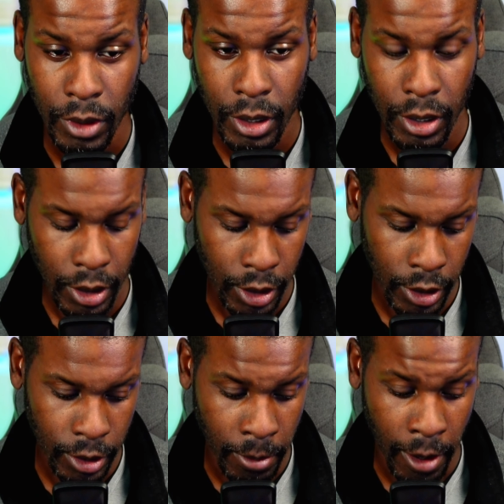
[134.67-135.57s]

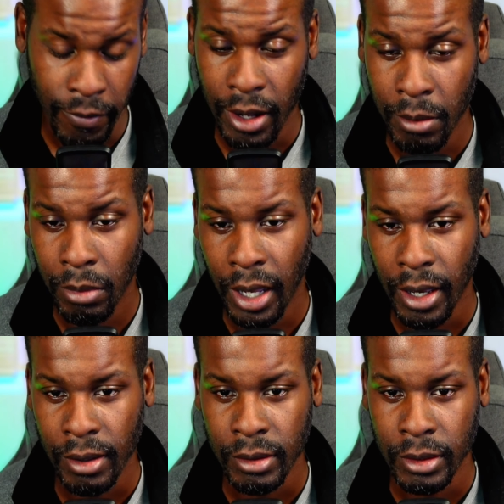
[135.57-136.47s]
I've had a
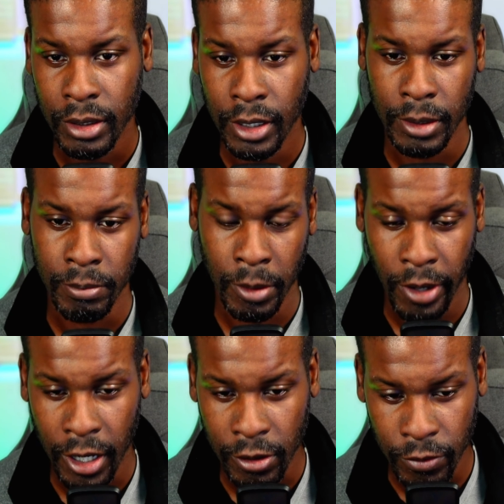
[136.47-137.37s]
blast the past
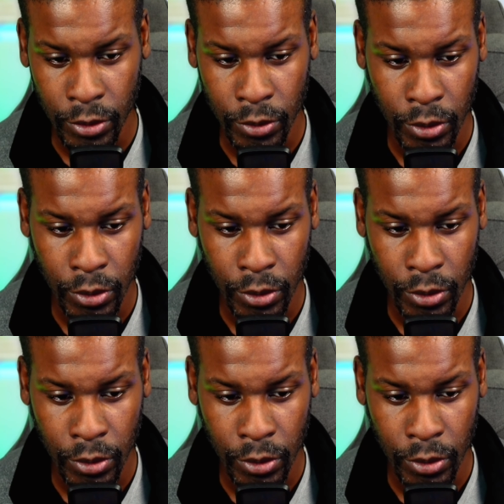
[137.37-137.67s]
few